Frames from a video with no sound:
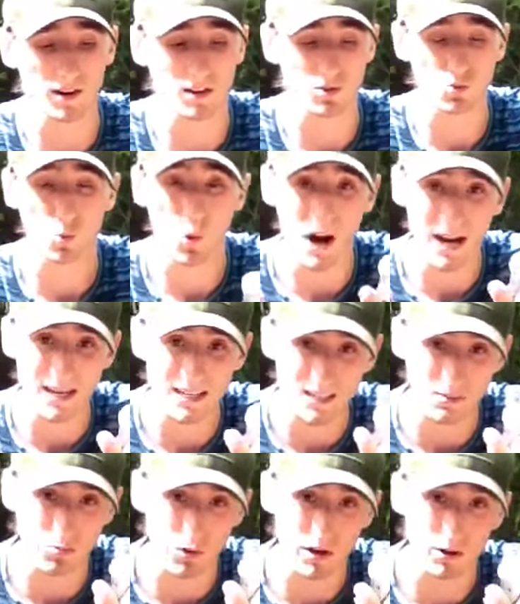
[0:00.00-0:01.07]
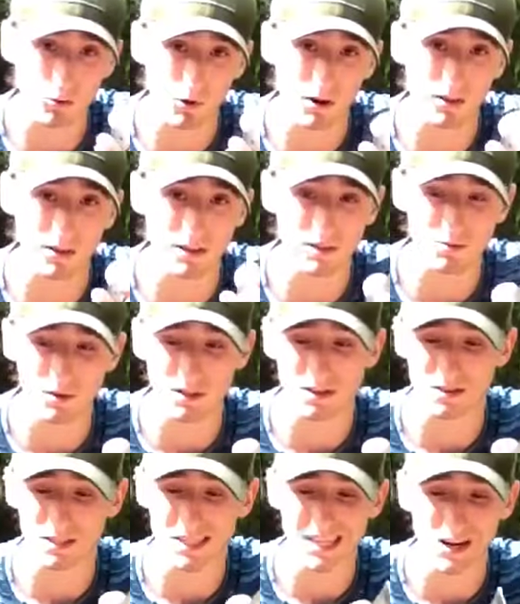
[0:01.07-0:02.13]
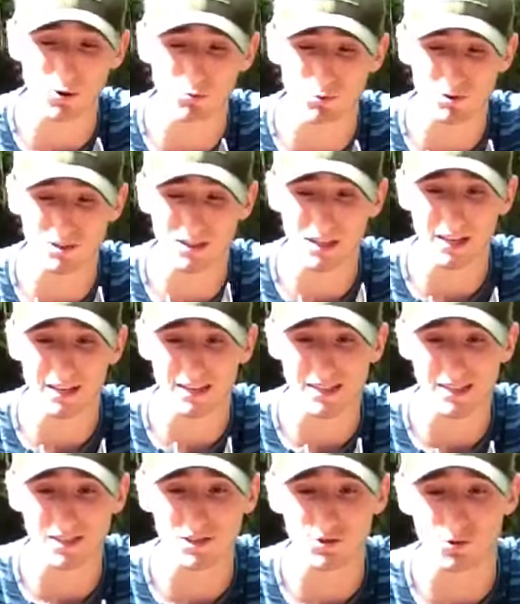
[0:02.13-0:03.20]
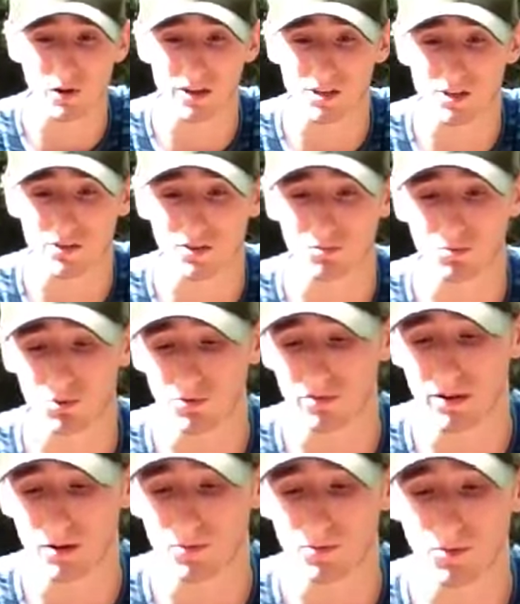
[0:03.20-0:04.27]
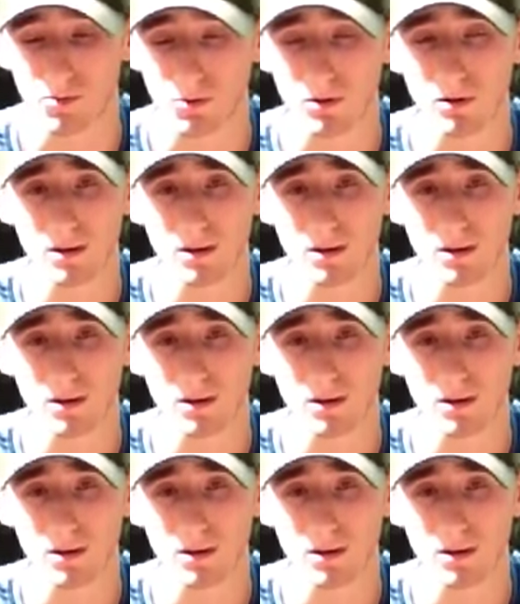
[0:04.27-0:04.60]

It's wise to bring one of these because in almost any situation they'll prove helpful.